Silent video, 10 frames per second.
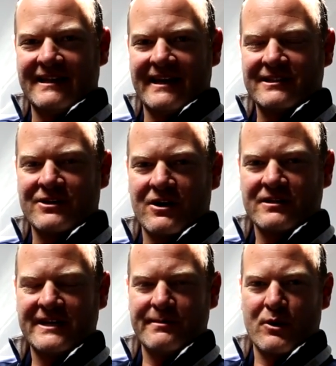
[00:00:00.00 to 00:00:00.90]
the
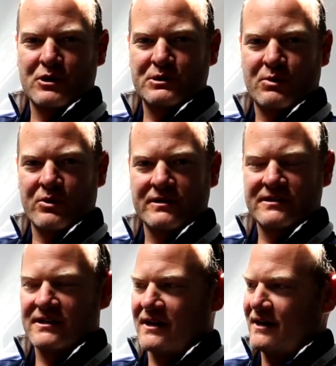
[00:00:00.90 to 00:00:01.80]
SRT
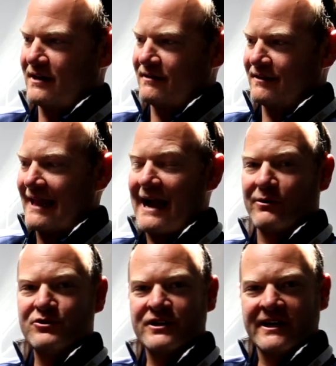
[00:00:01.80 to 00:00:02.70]
Motorsports
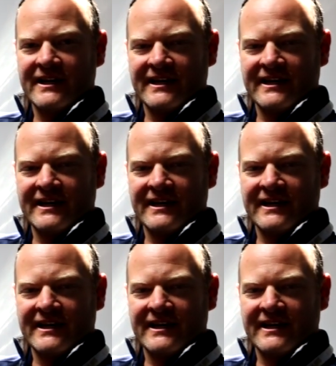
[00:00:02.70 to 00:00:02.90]
lounge,